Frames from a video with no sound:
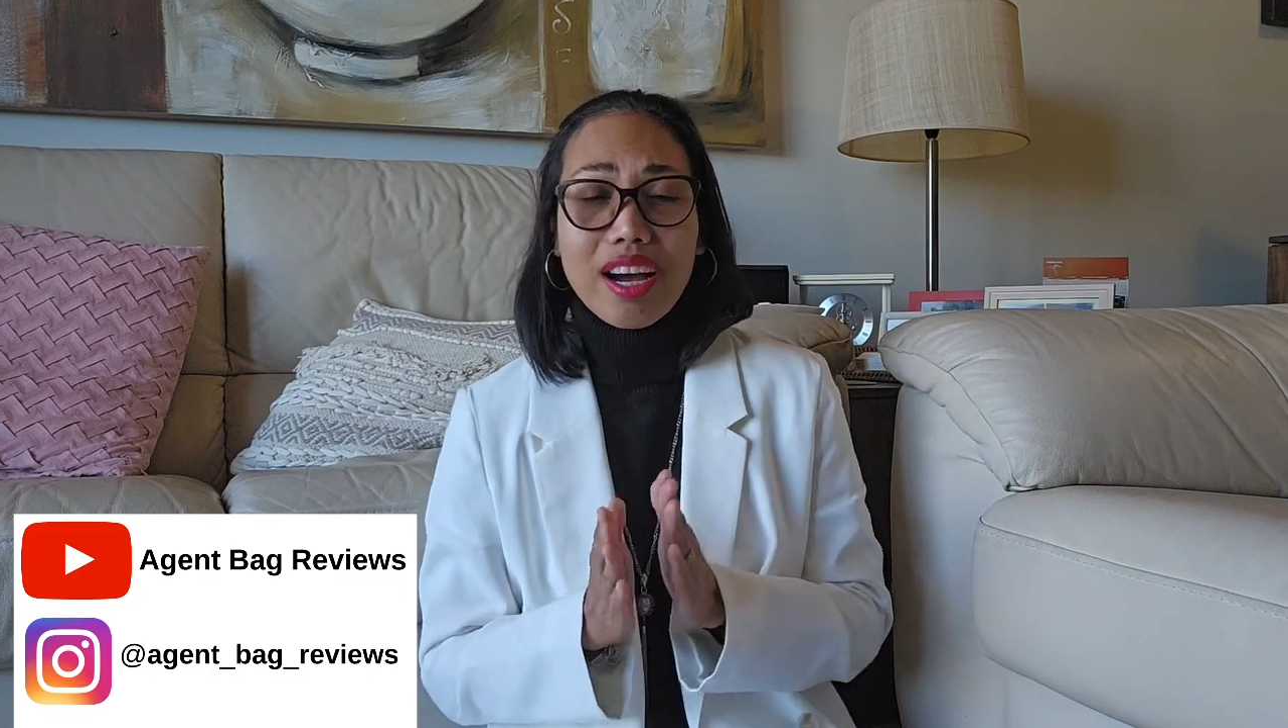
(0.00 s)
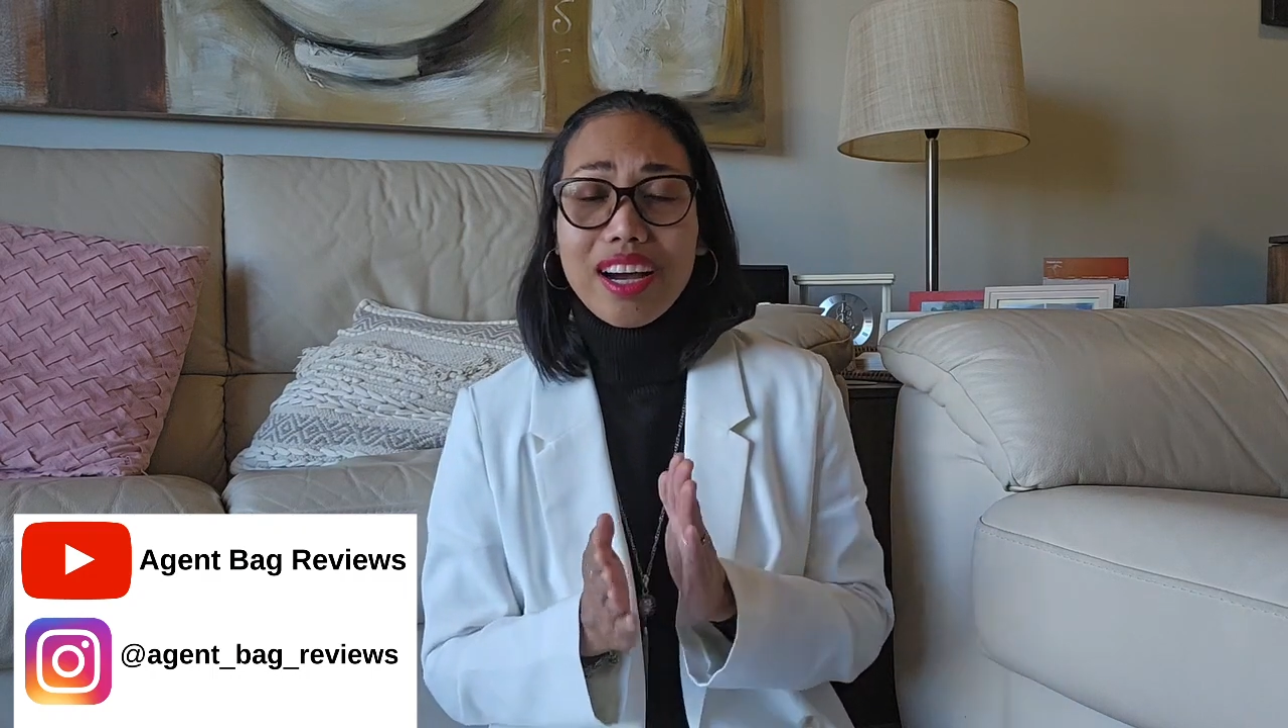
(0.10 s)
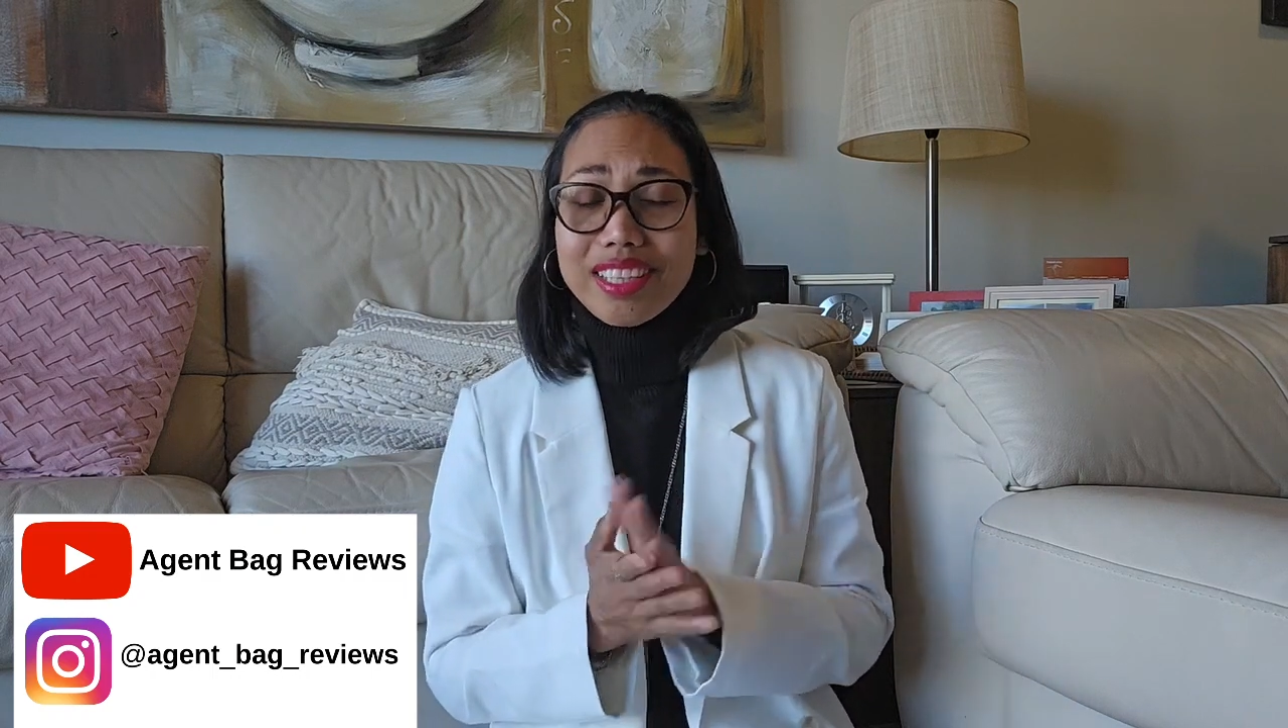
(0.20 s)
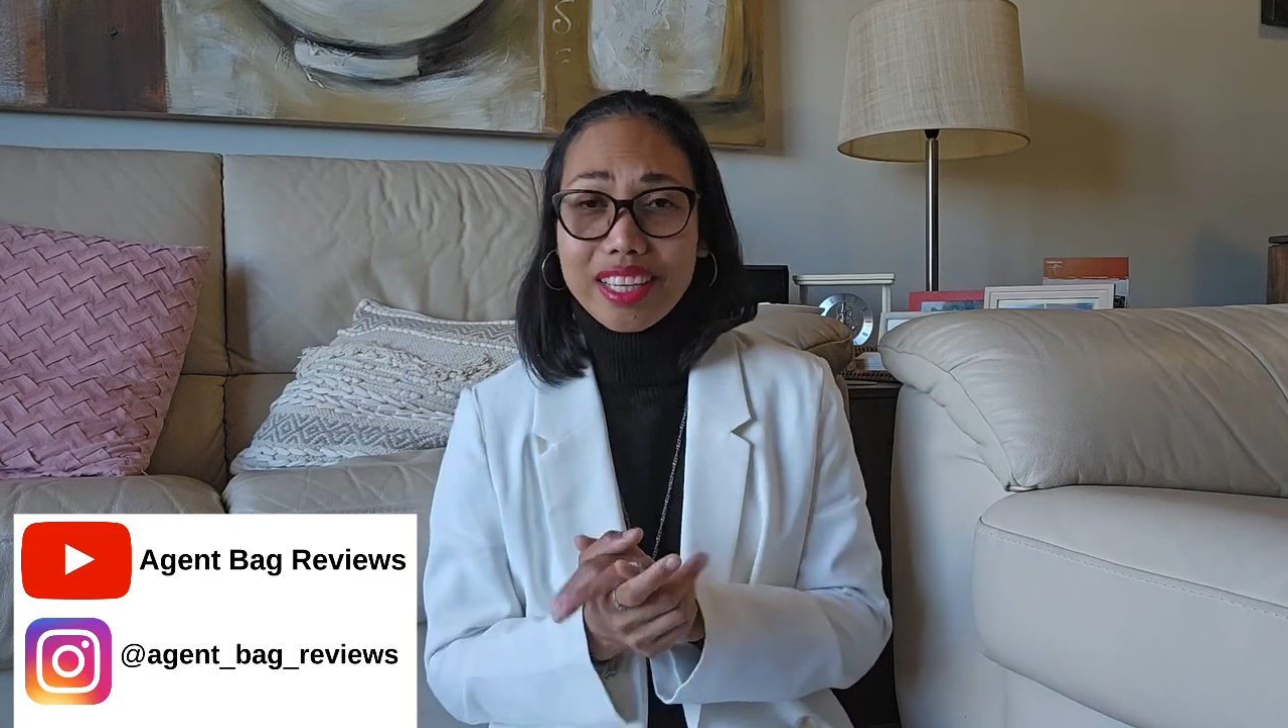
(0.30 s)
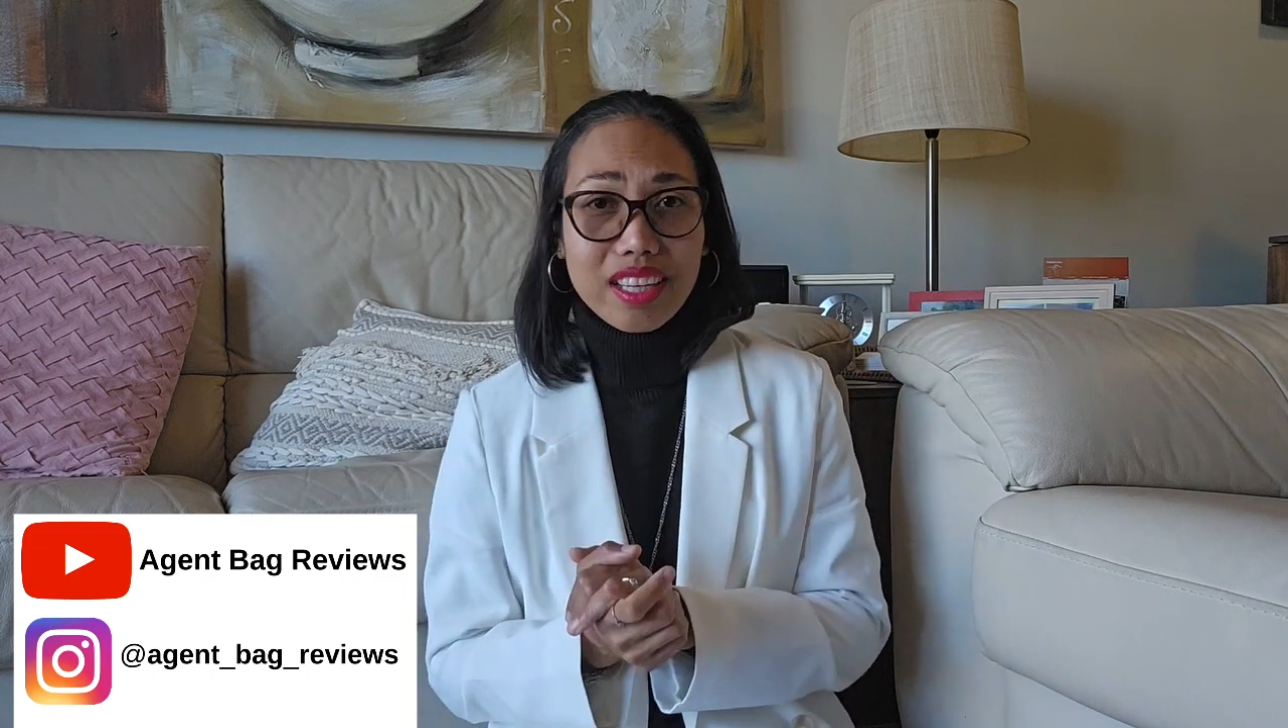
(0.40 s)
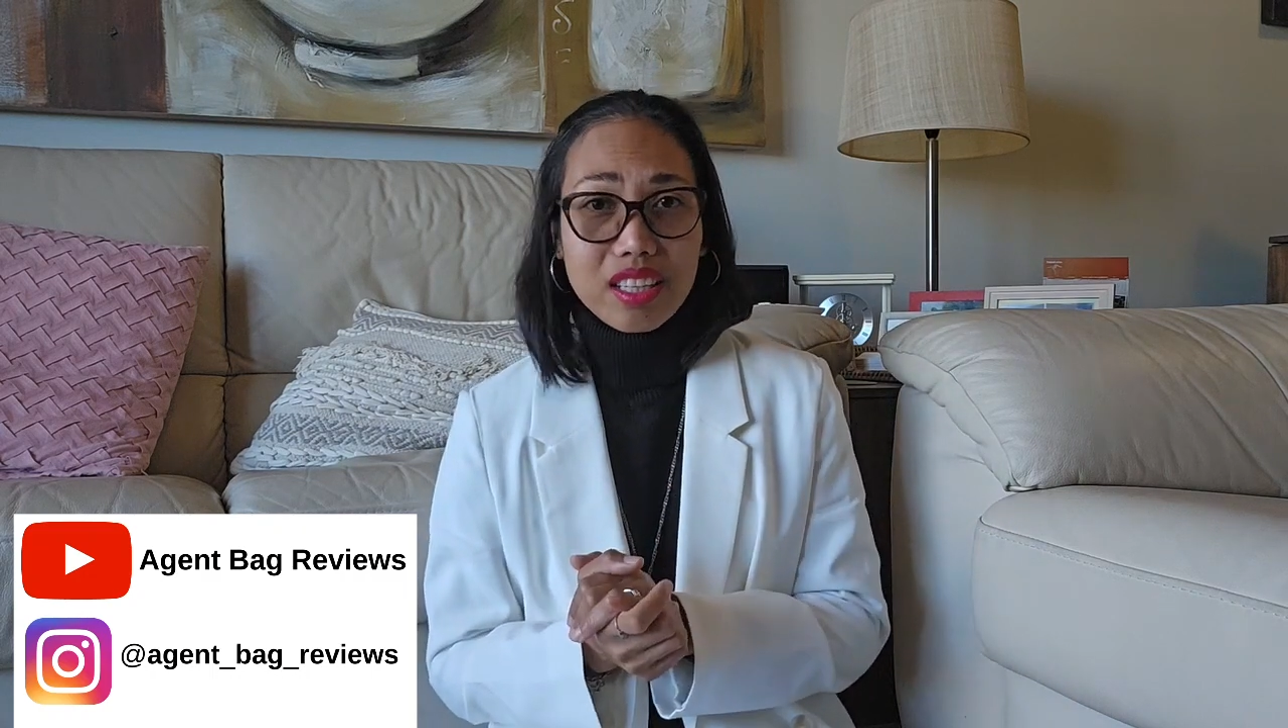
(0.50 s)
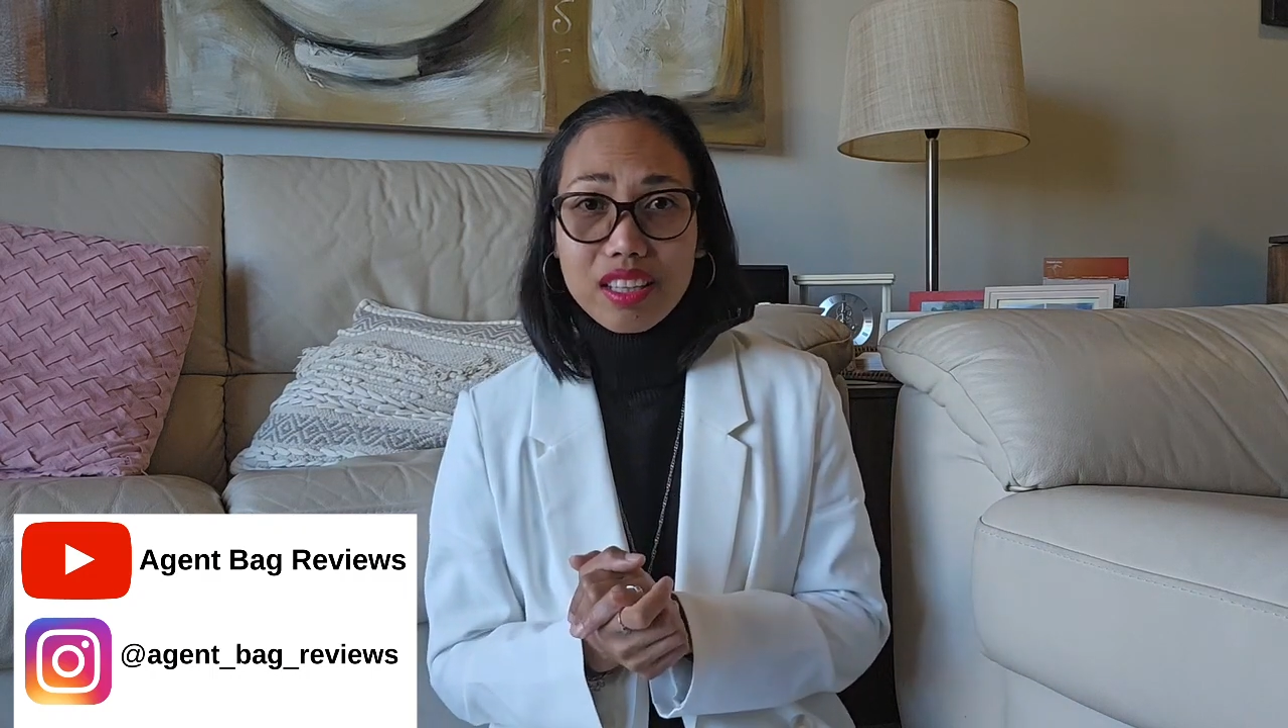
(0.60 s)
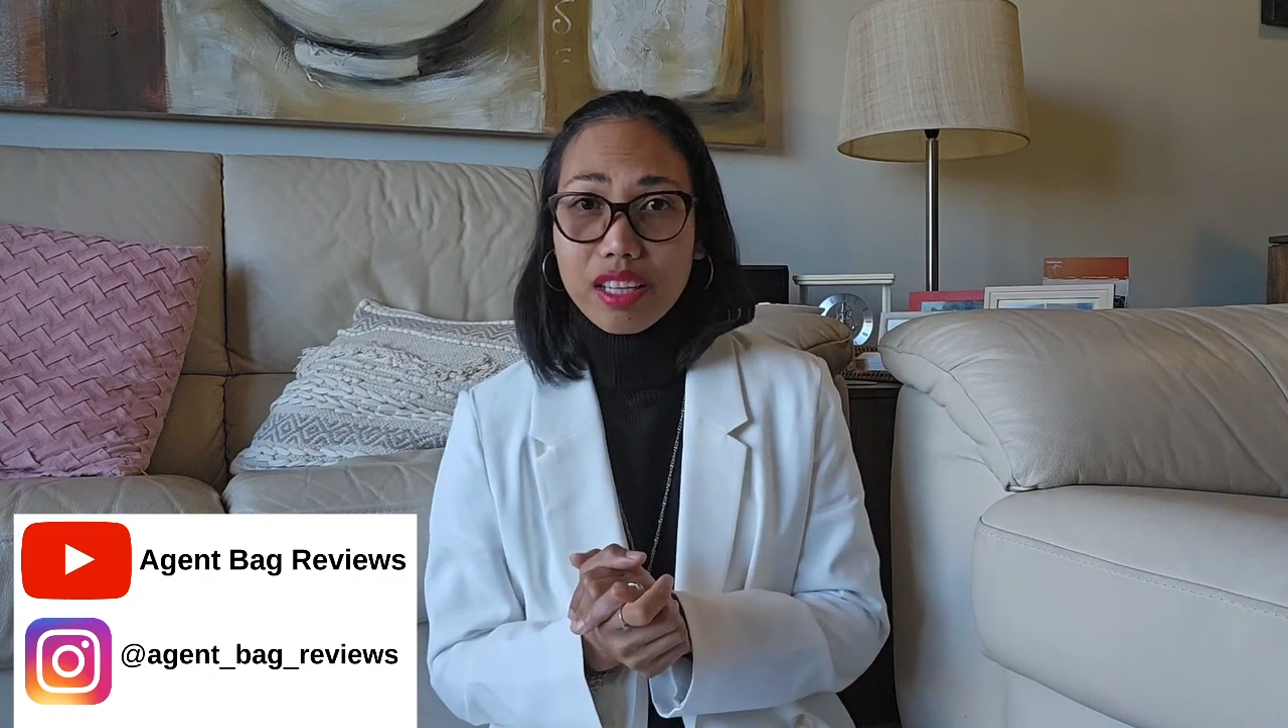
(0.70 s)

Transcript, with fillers: I cannot